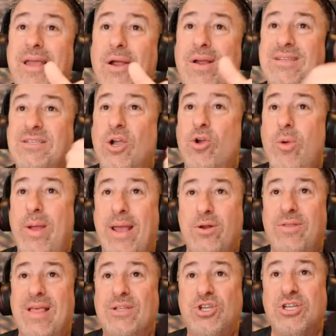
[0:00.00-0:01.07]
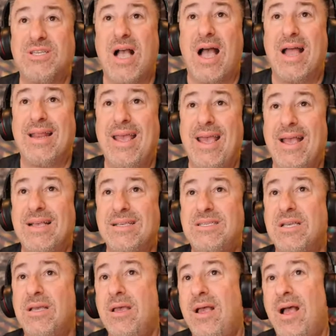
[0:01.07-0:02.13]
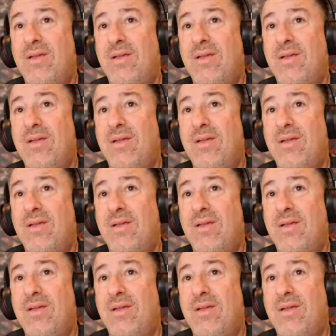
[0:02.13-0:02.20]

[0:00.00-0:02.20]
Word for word: There is a creator that just got his.